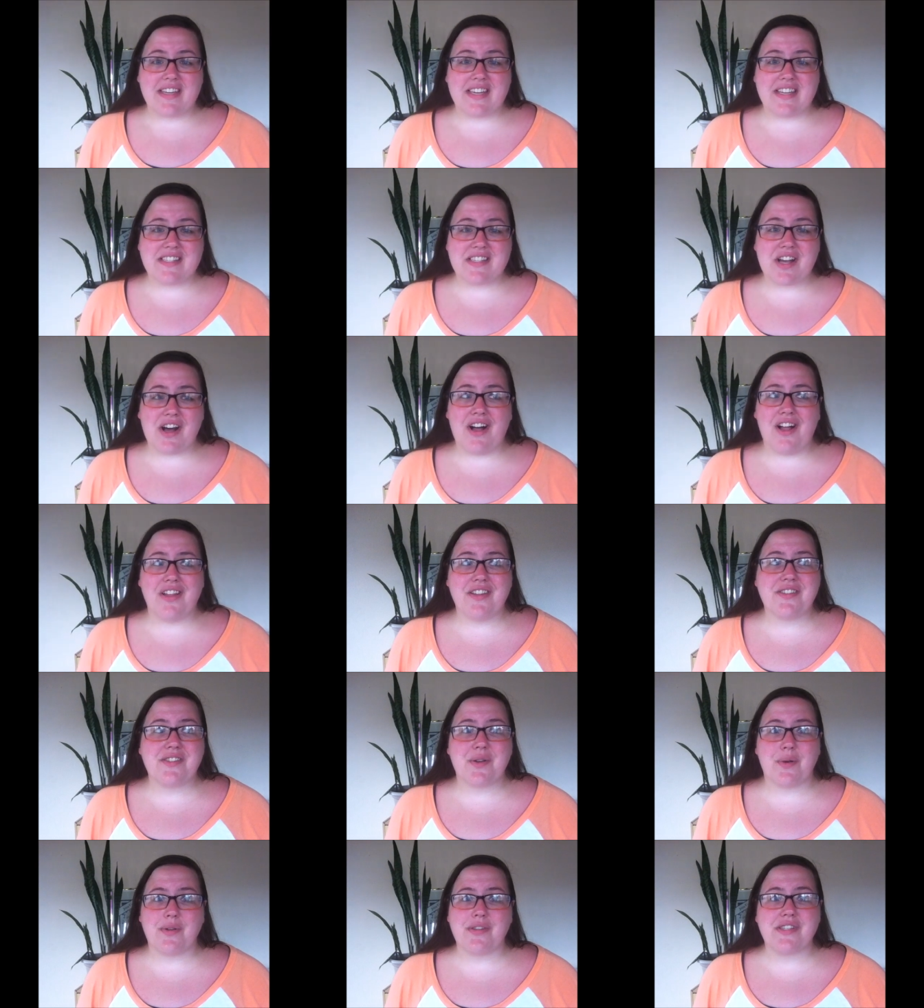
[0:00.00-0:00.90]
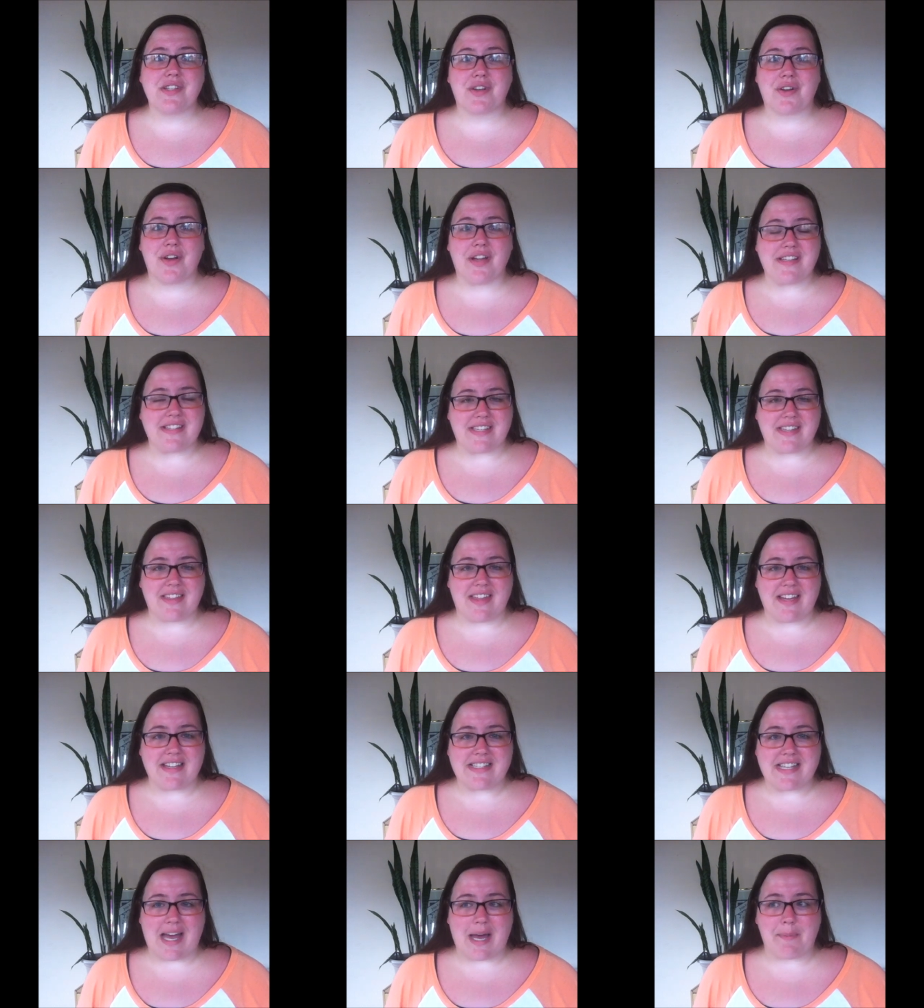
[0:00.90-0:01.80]
because all sorts of crazy
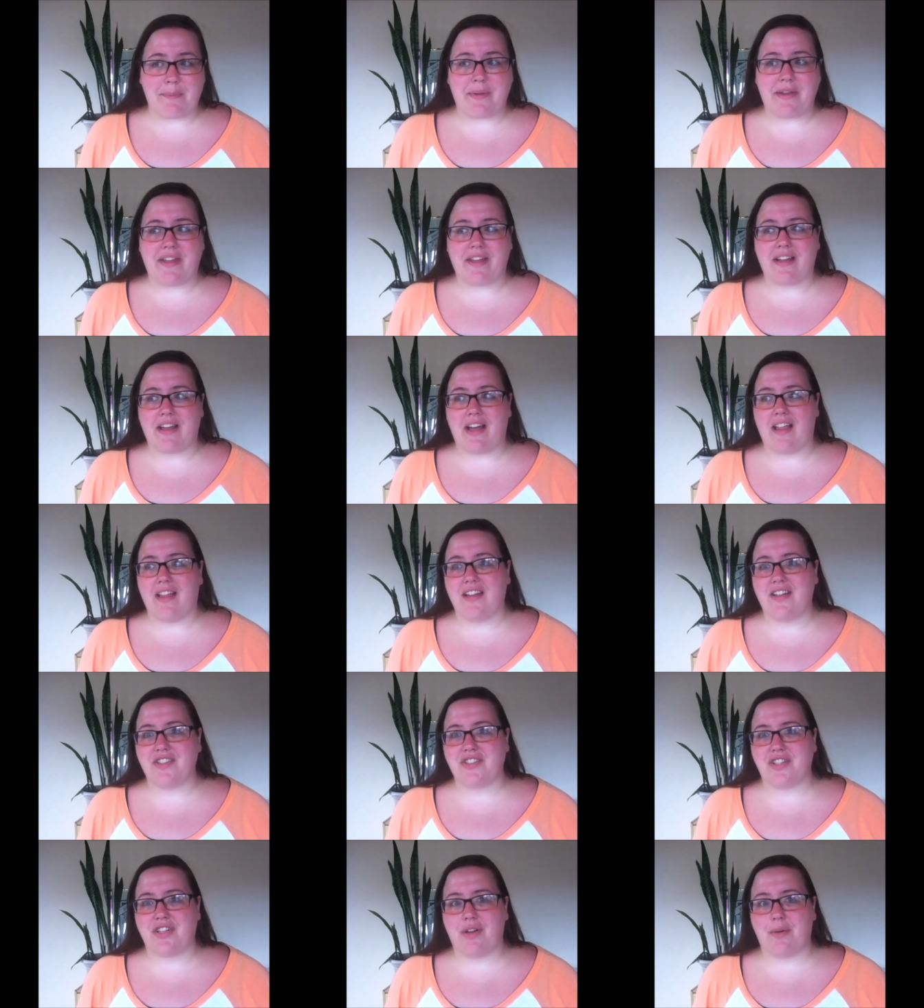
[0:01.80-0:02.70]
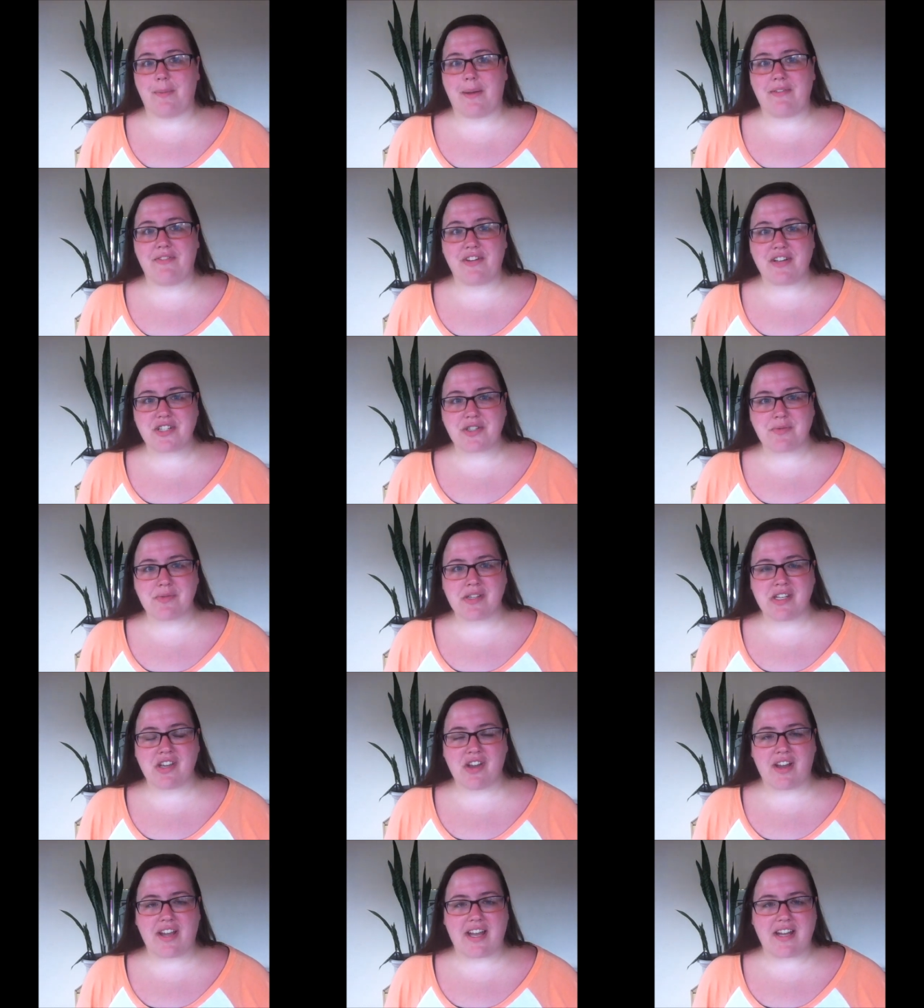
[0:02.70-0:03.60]
things happened in college. You know, my
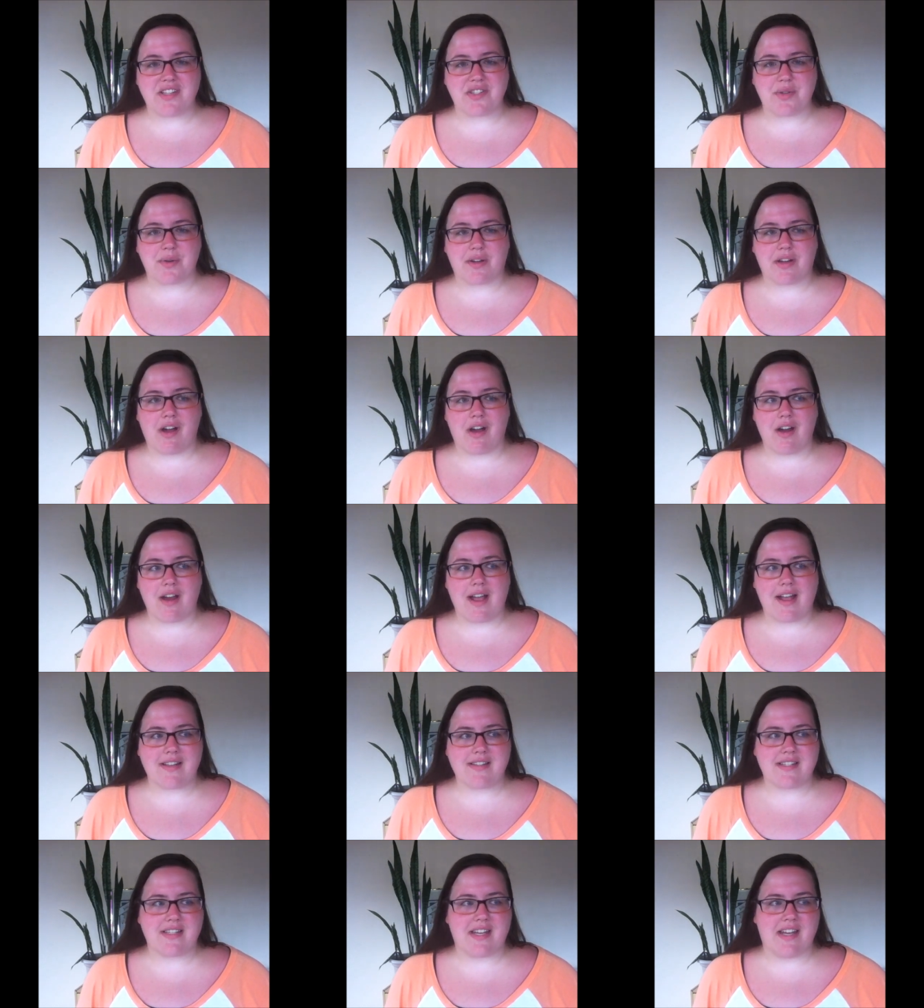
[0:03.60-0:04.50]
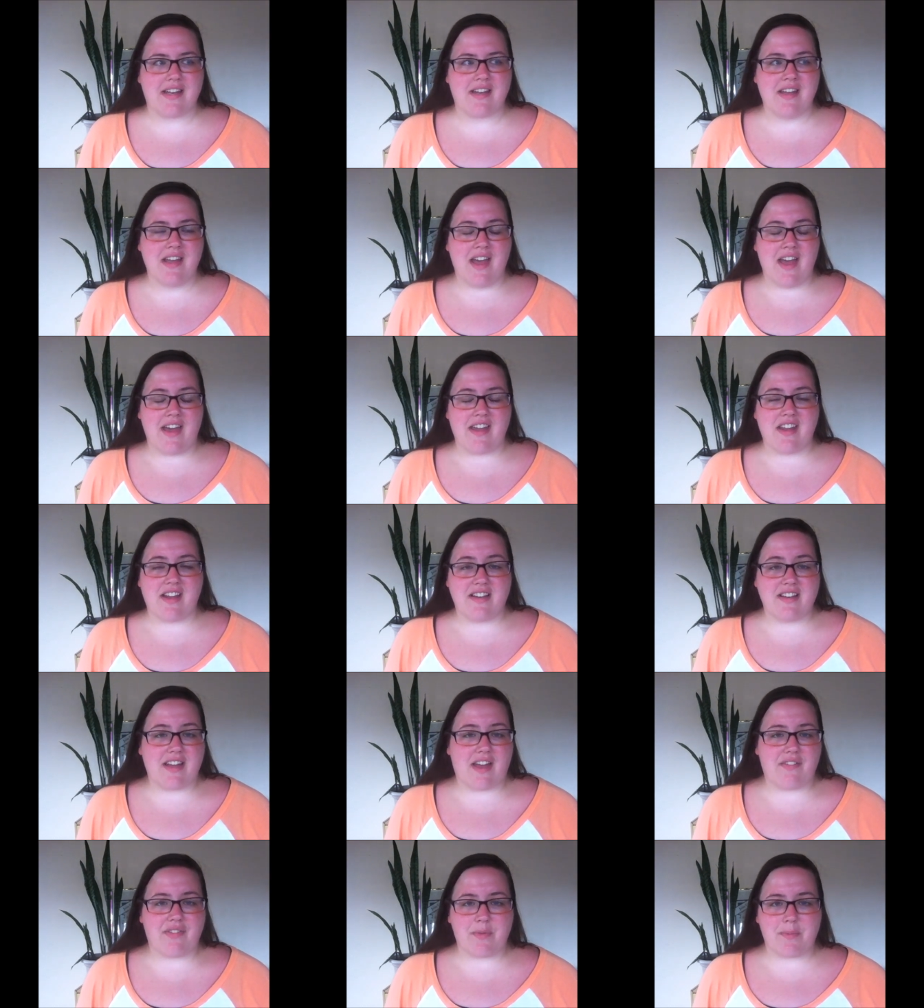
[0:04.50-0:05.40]
freshman year I got into a car accident and
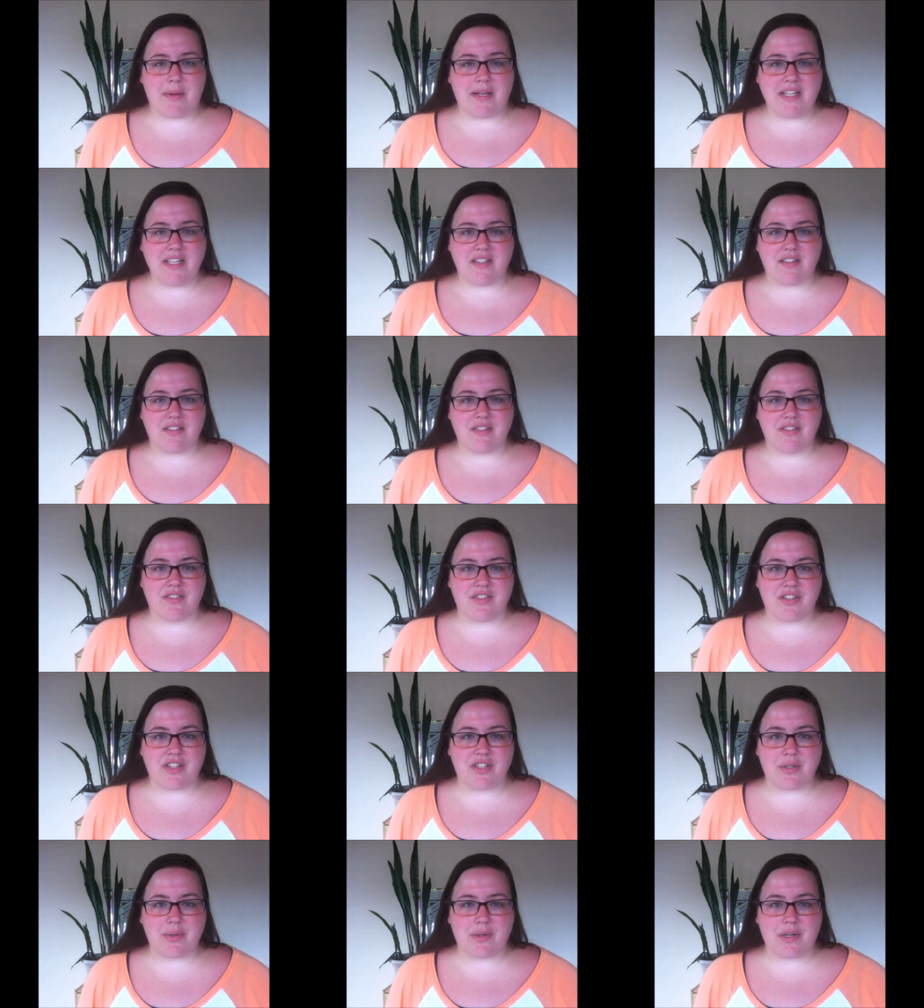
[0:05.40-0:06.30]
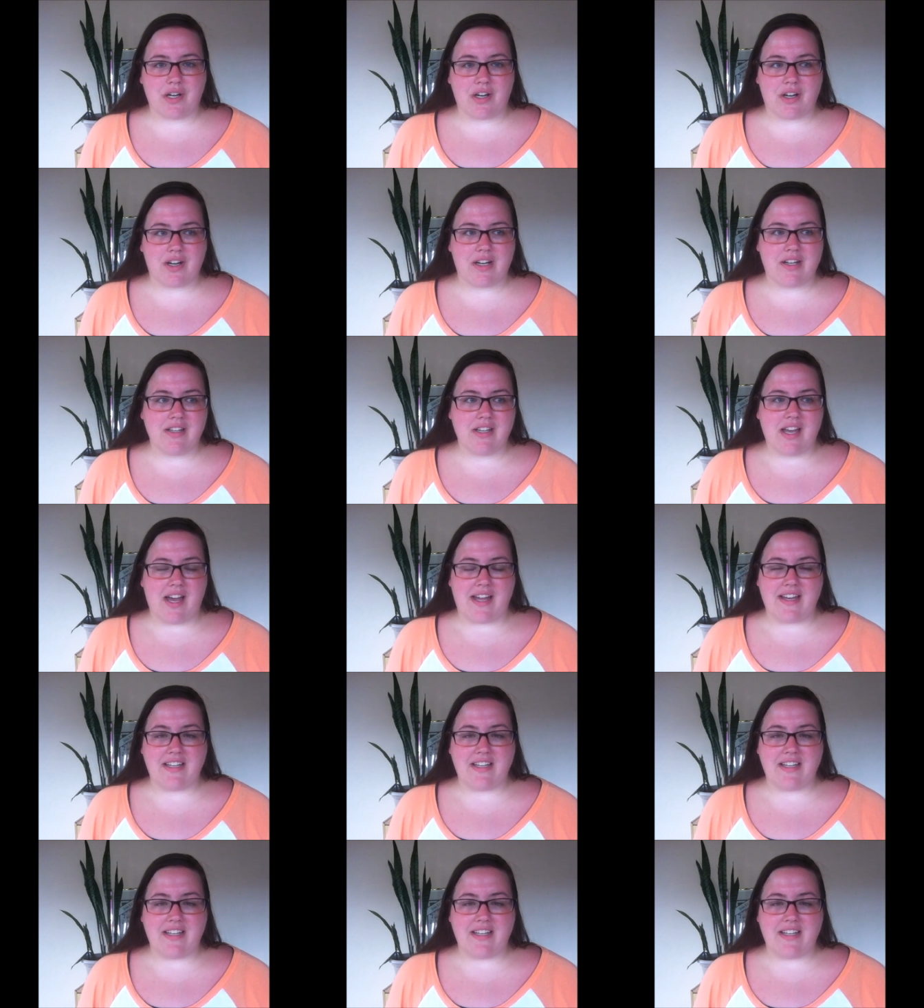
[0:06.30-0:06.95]
I didn't have the money for a new car.